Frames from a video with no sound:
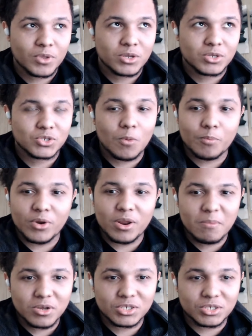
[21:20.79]
So pretty
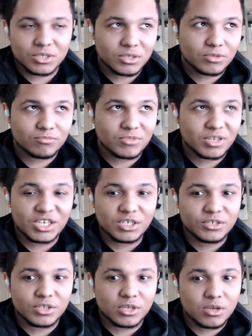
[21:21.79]
much, he's